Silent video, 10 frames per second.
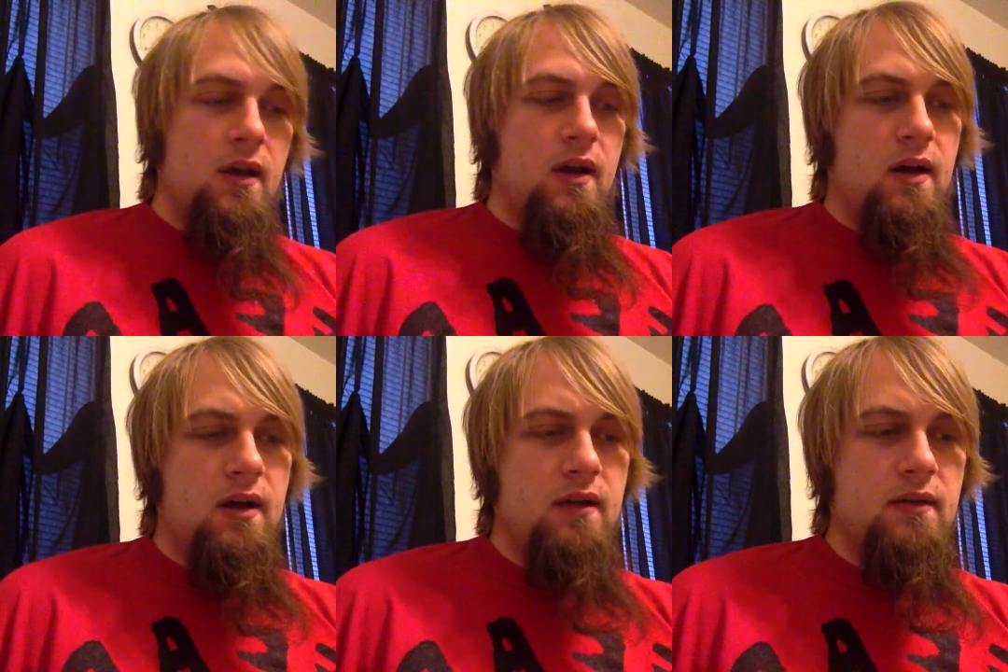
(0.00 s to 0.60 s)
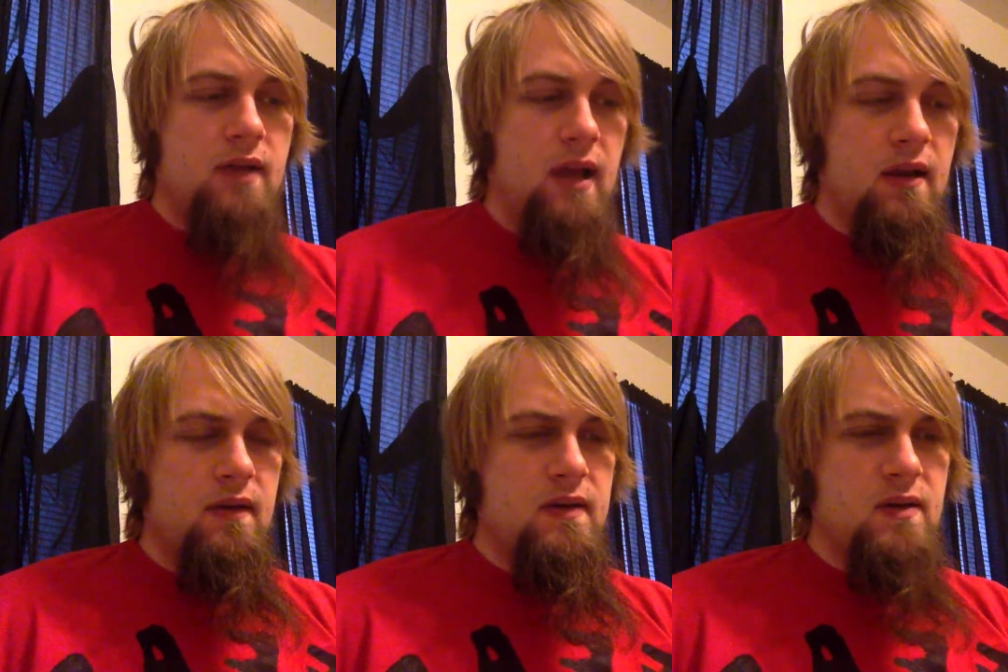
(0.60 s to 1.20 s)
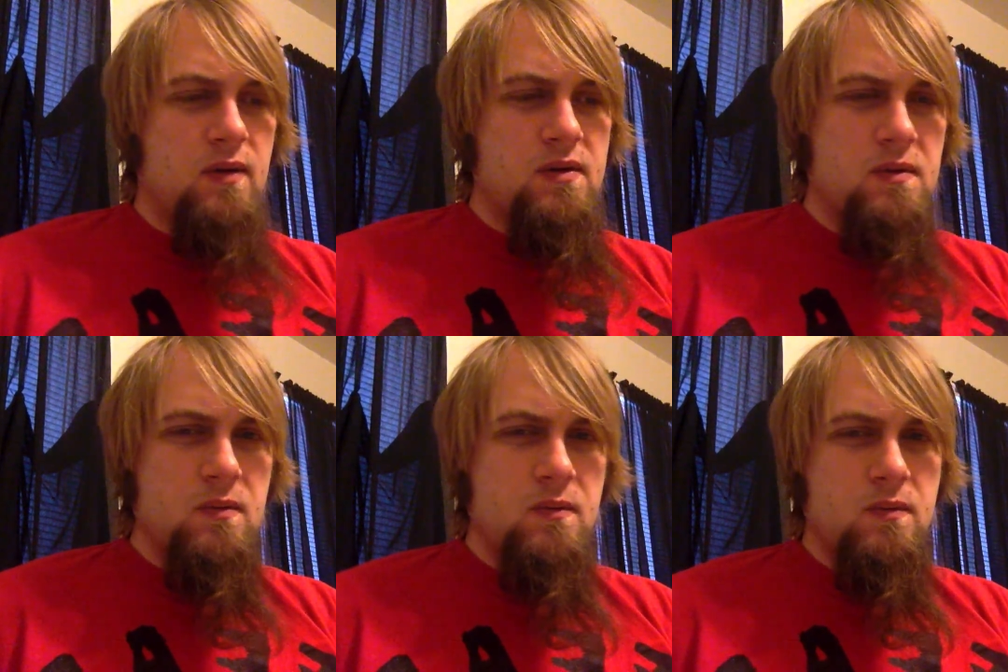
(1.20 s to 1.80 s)
And this
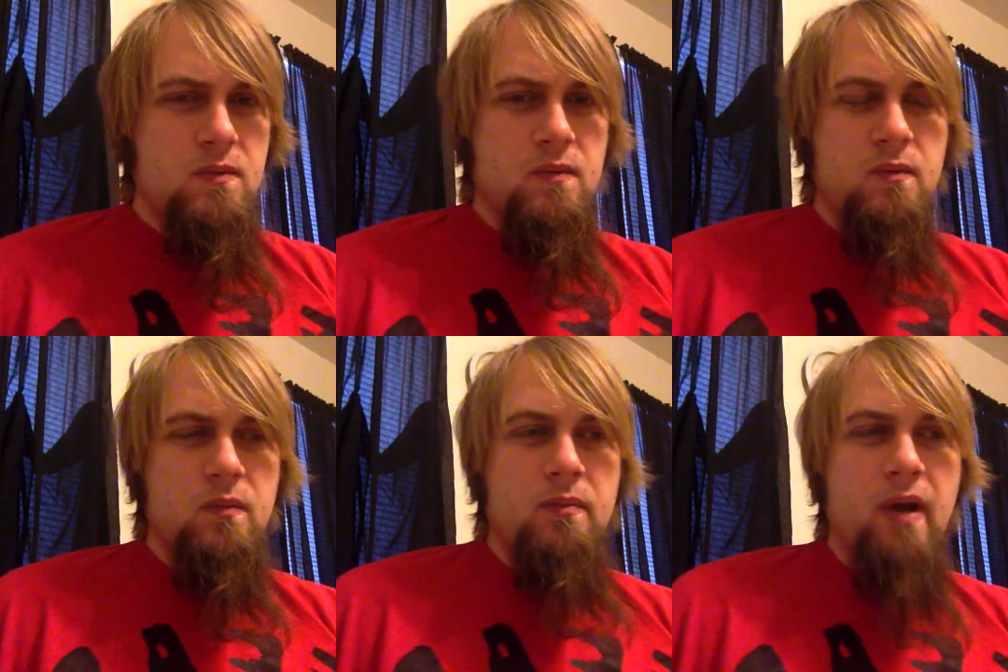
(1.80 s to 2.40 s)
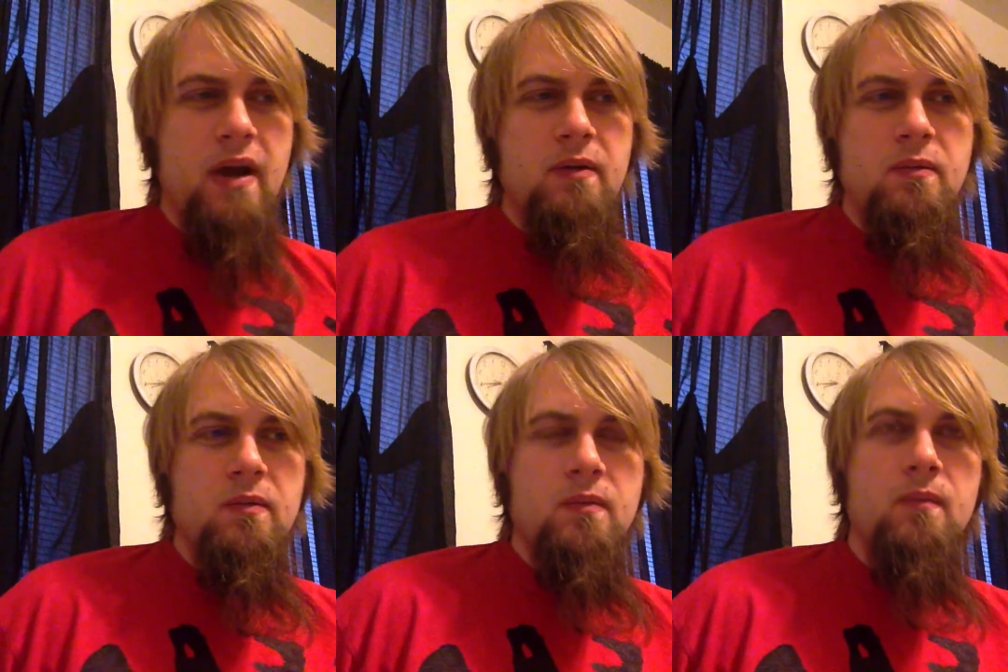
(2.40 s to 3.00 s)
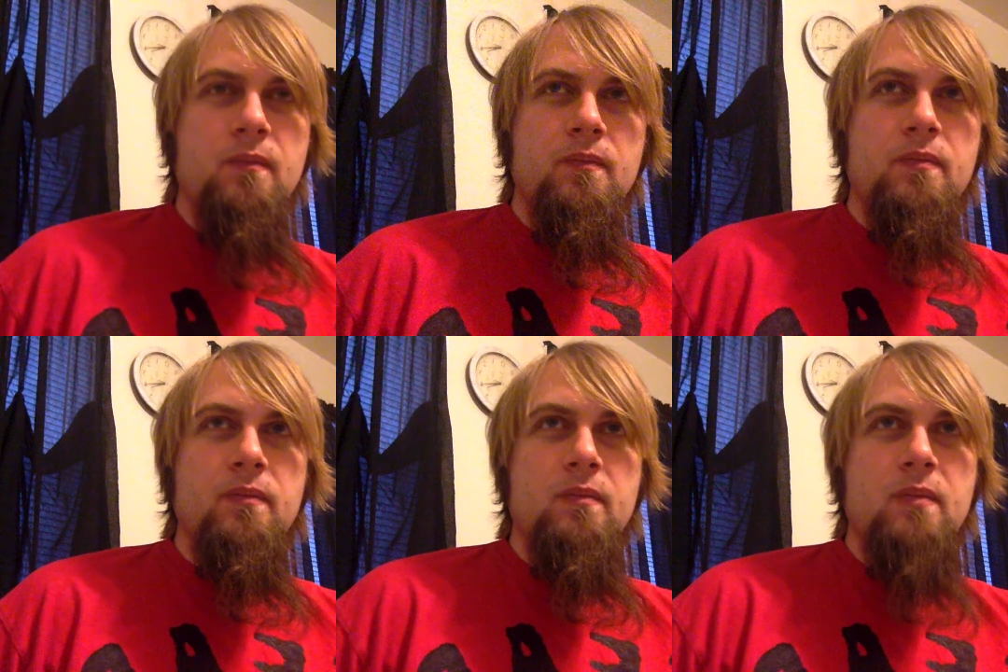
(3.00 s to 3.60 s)
also might
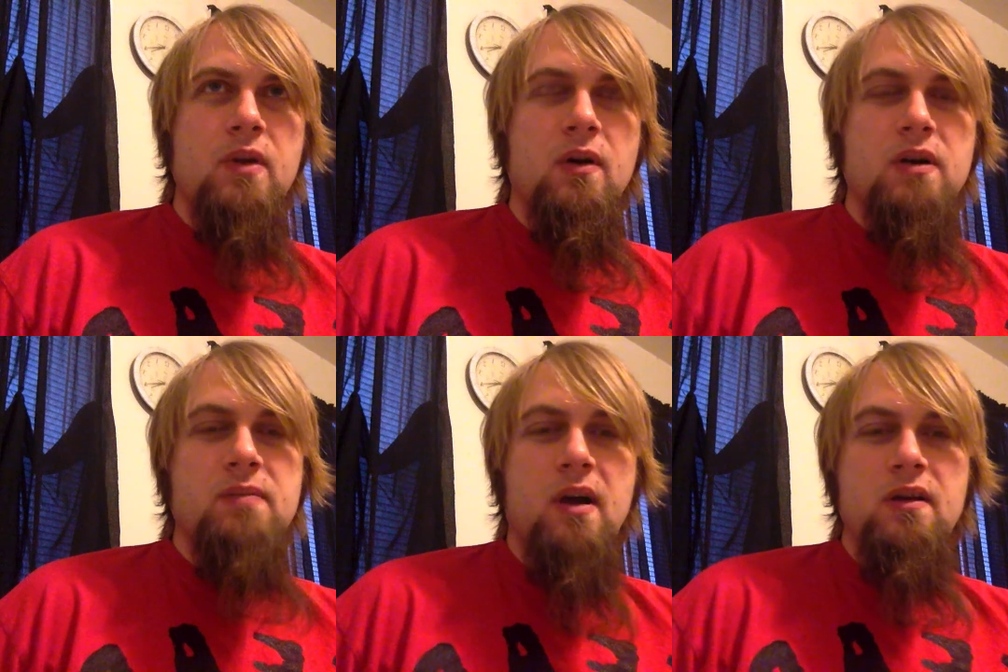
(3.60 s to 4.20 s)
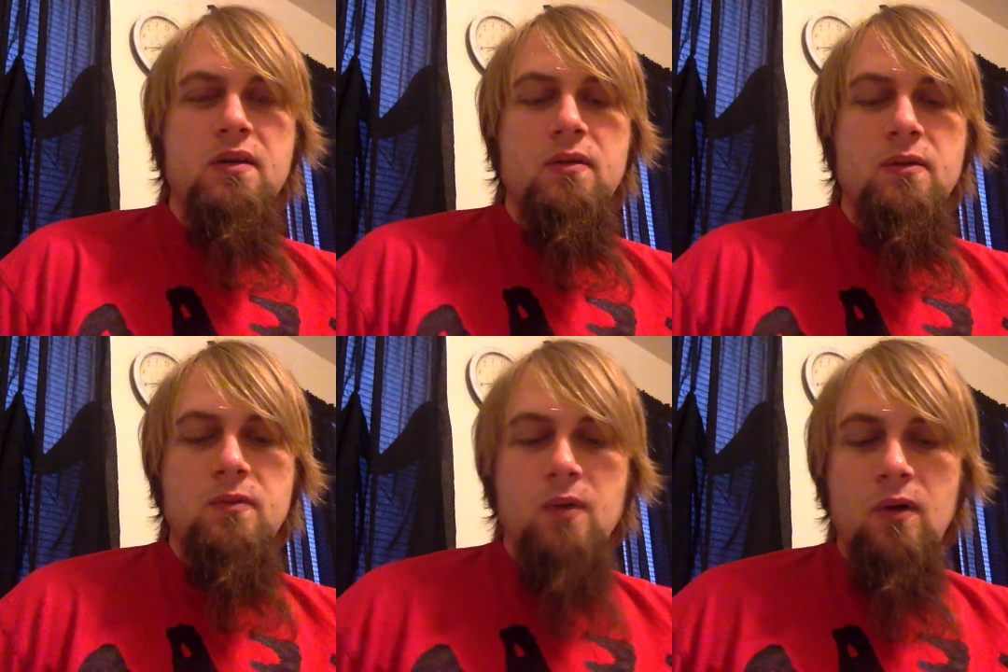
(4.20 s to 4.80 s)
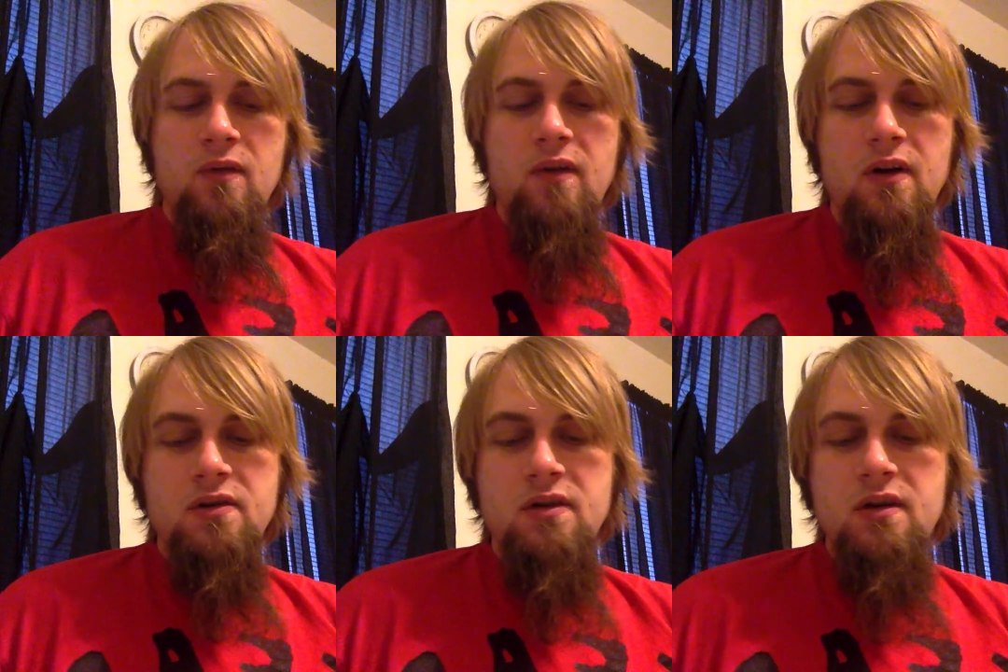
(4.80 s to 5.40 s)
correspond to role
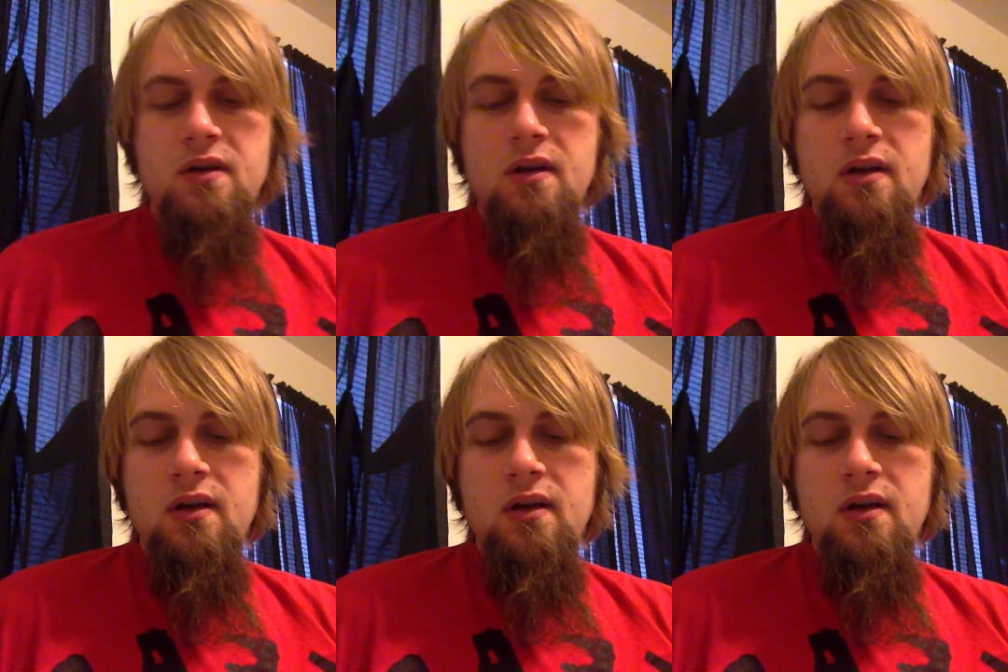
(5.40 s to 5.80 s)
function